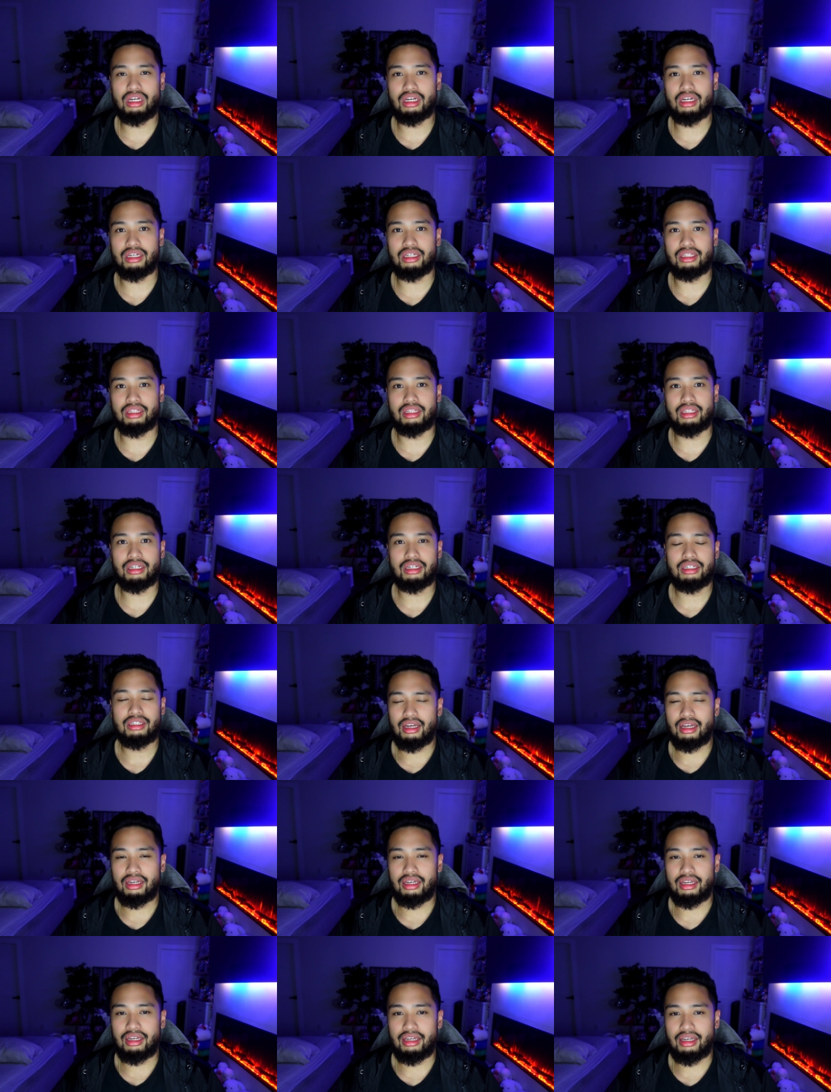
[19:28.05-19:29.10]
in
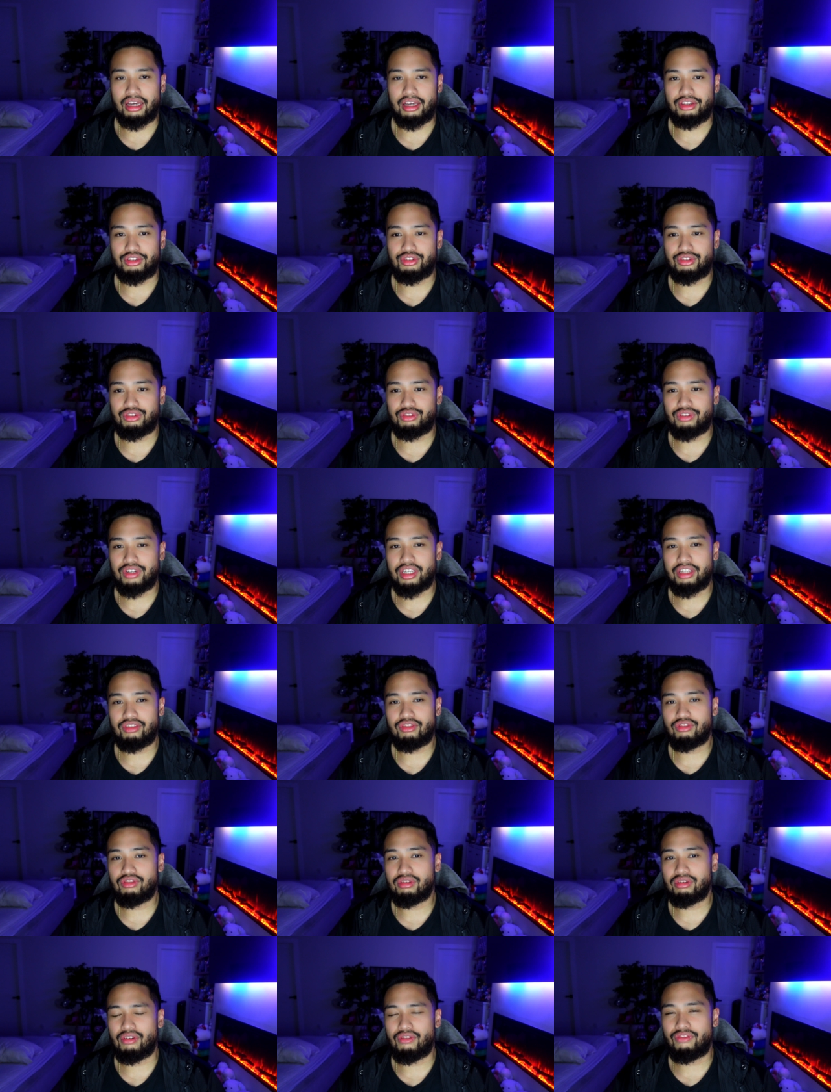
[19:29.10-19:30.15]
a
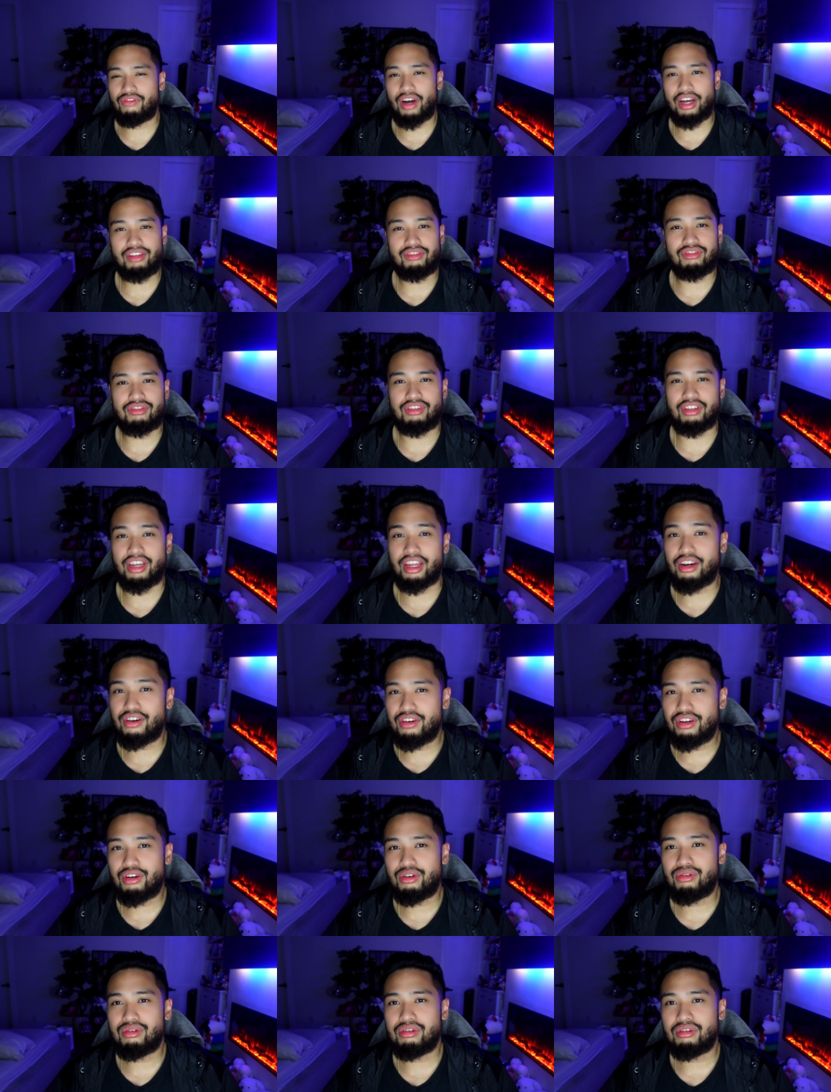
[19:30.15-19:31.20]
street fight
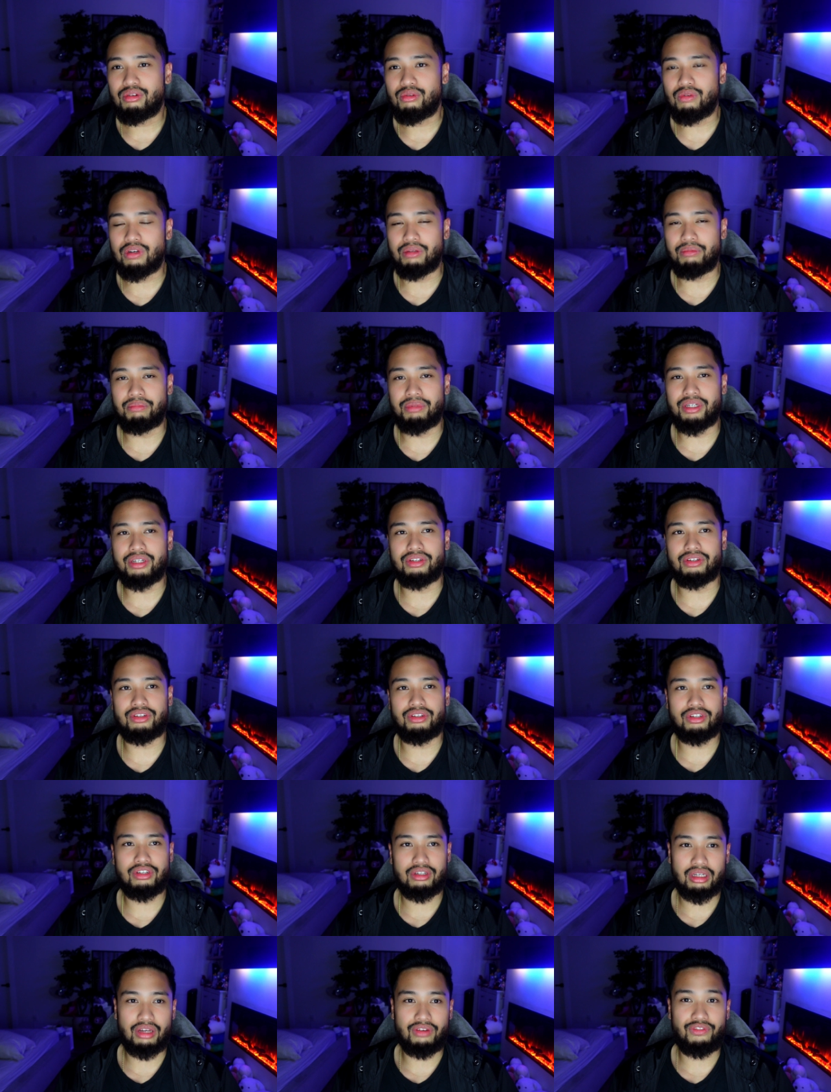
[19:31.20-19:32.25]
scenario would
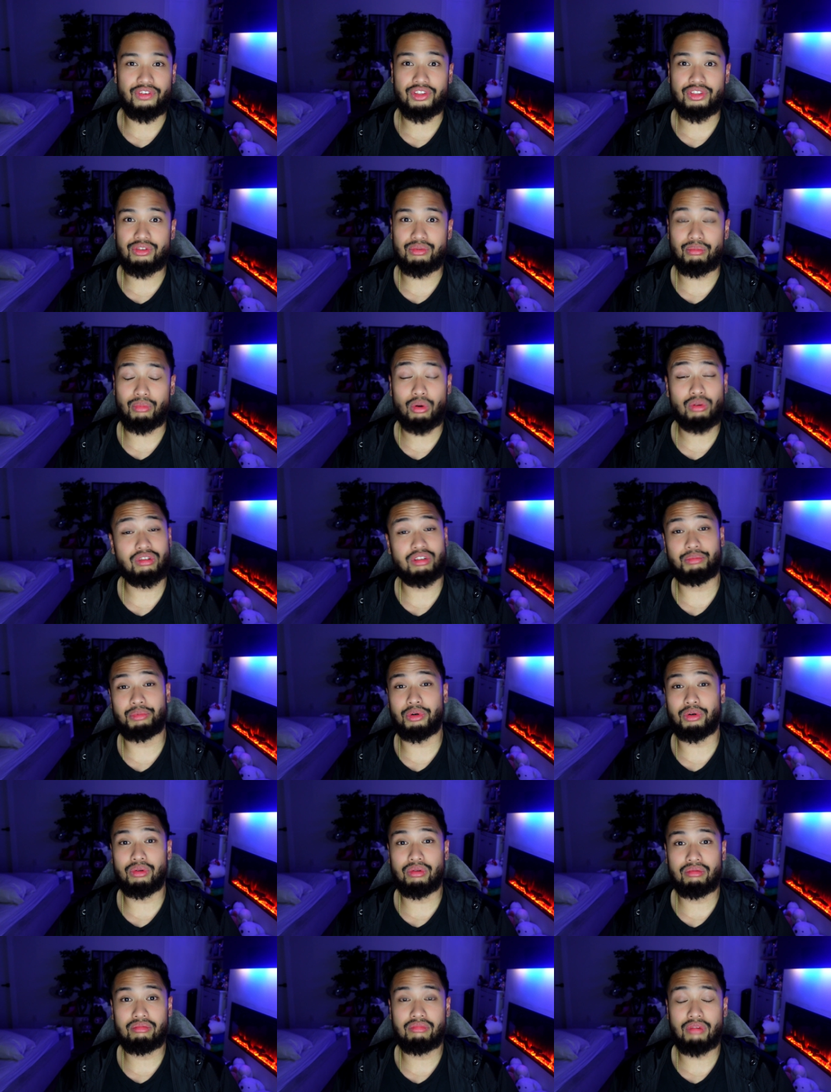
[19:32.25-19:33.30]
be if it's
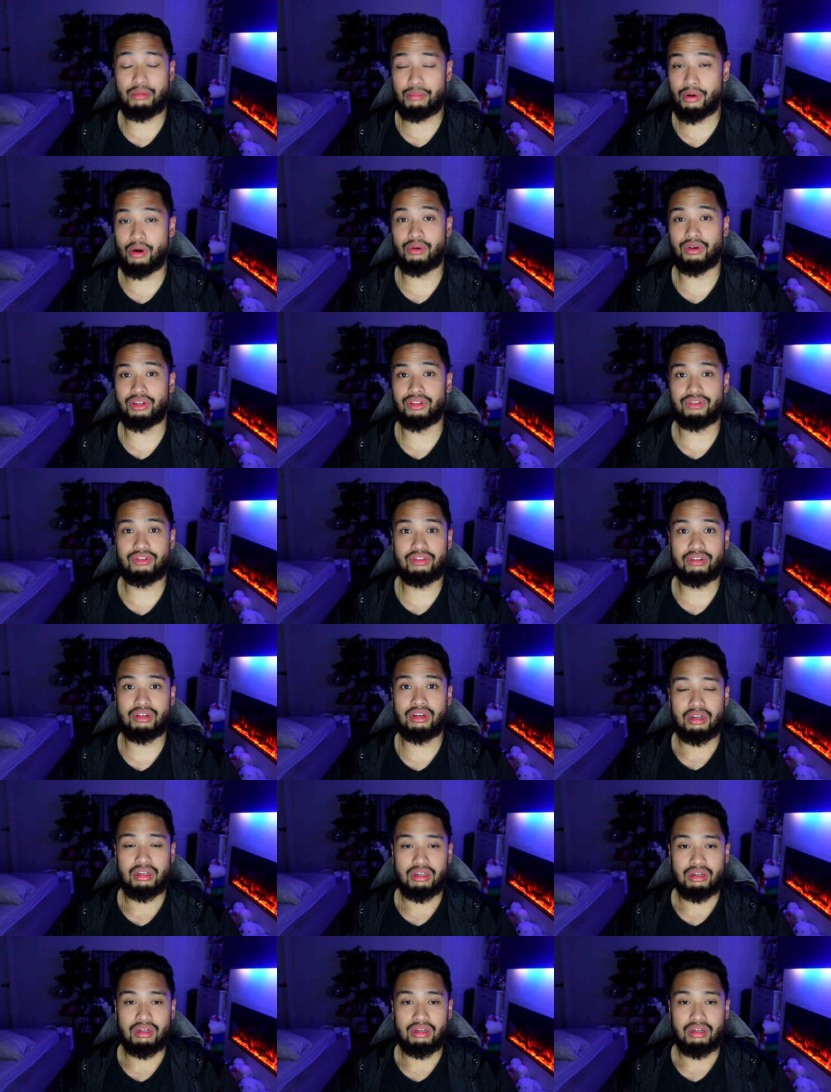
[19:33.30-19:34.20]
multiple opponents,